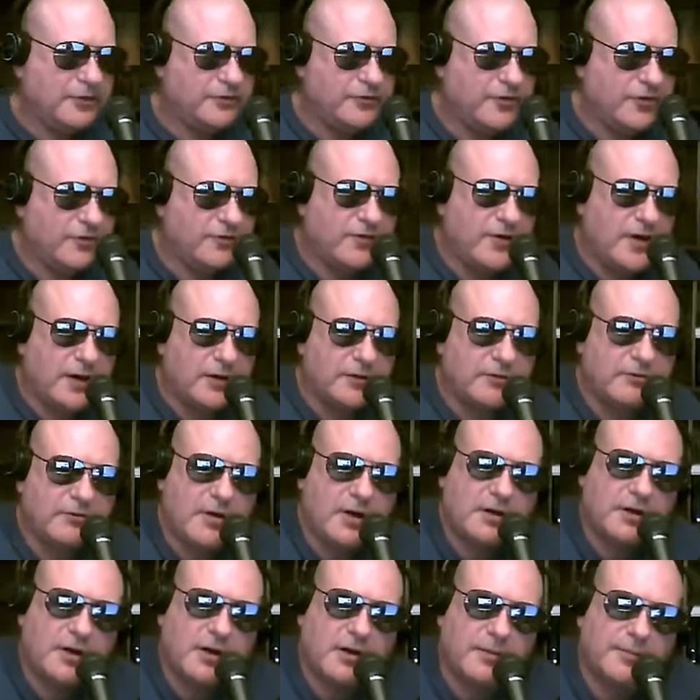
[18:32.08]
of the fire
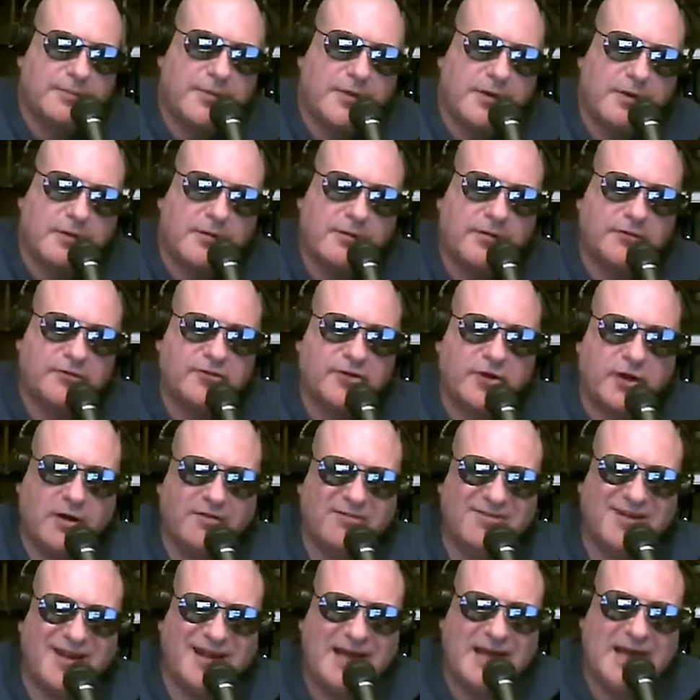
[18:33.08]
truck up there on the
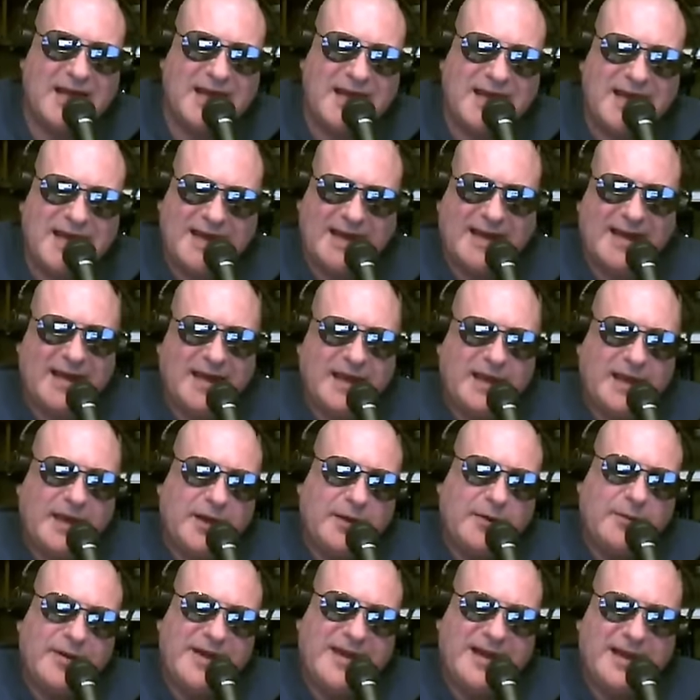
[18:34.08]
shelf,
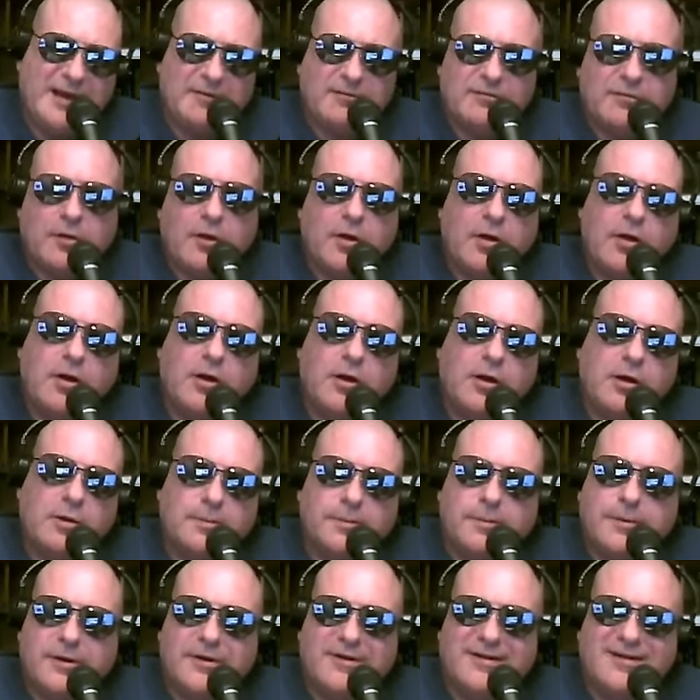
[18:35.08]
we have long
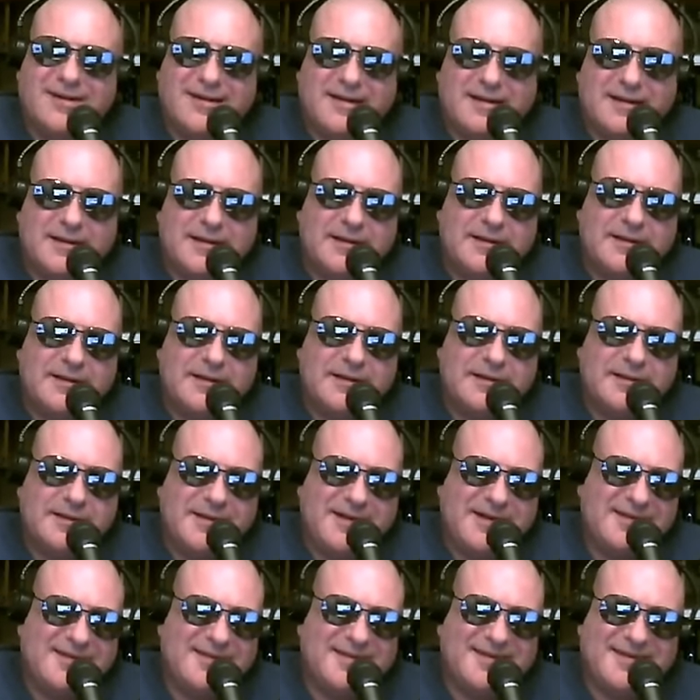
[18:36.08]
put
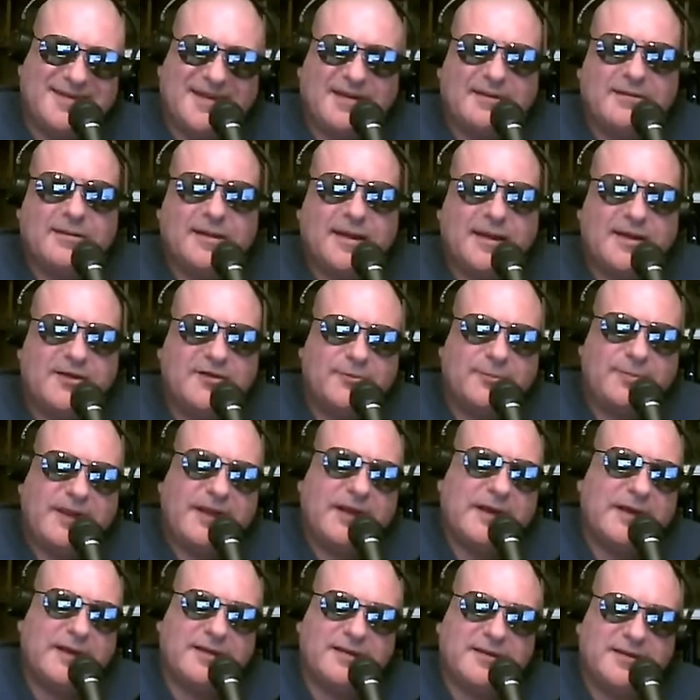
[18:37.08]
in the taillights
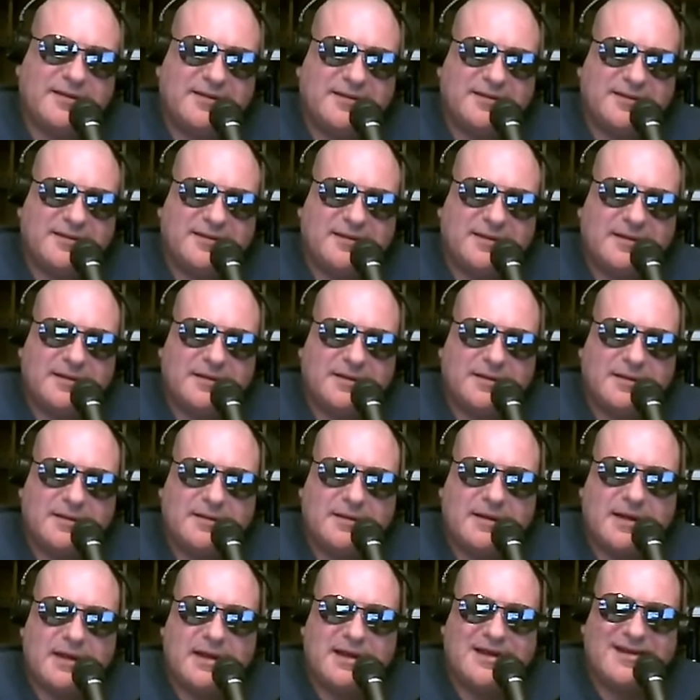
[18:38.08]
behind us
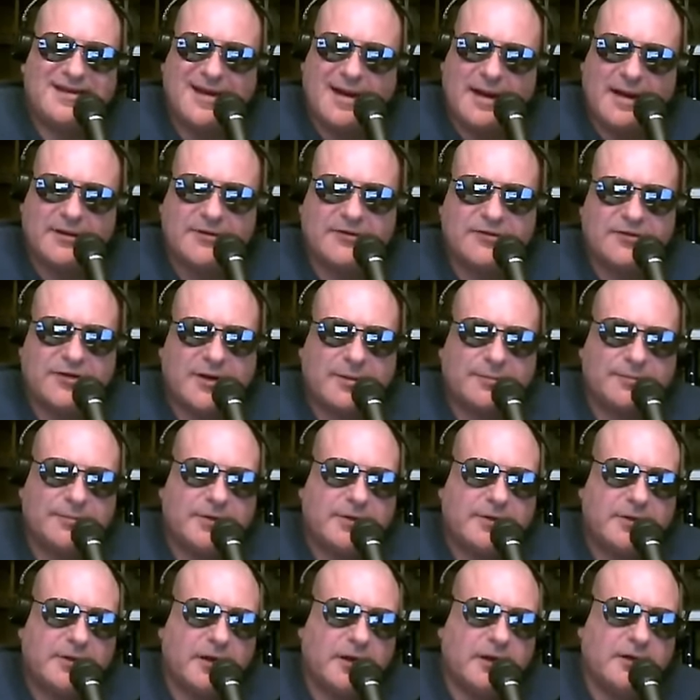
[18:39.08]
the concept
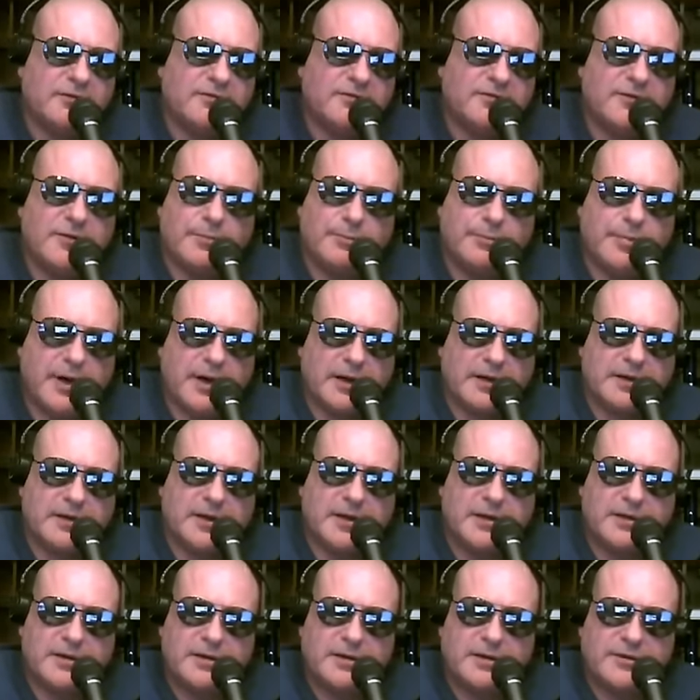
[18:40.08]
of the buck
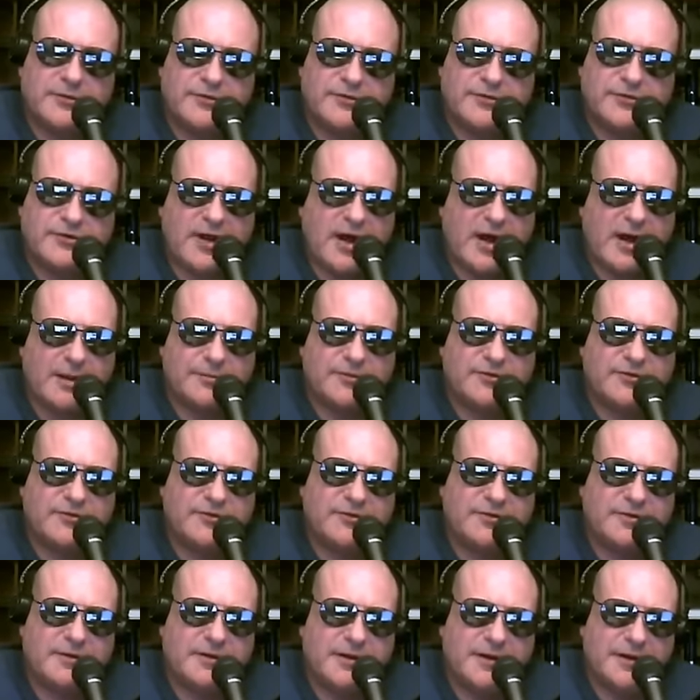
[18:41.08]
stops
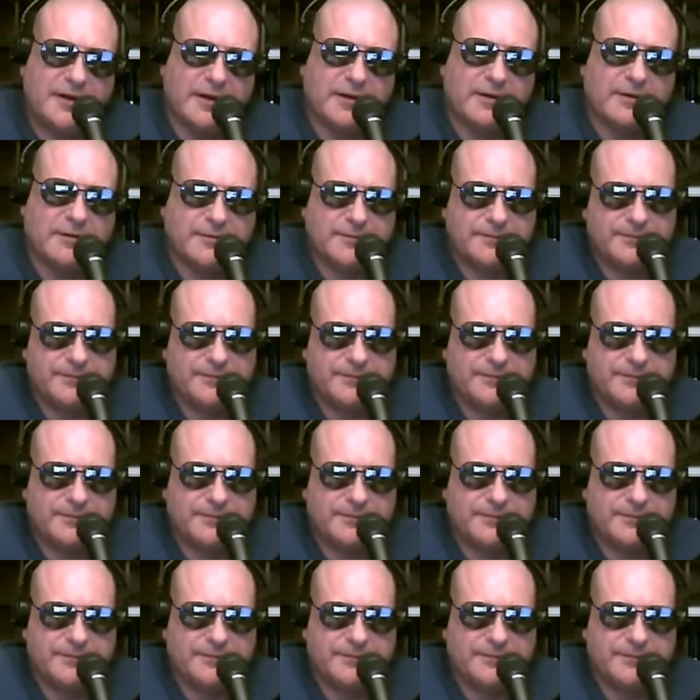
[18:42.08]
here,